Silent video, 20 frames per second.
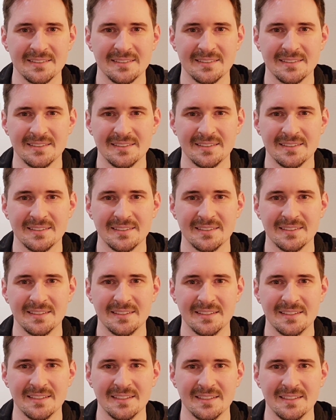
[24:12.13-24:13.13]

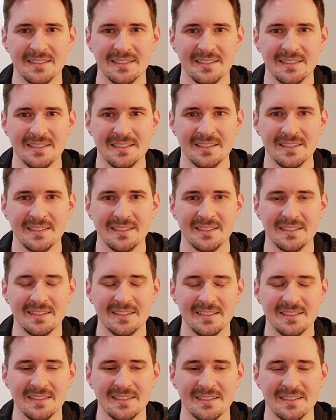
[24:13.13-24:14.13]

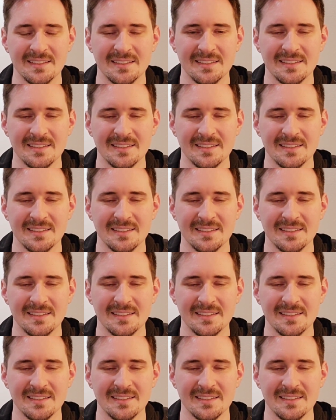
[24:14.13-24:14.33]
Nobody speaks.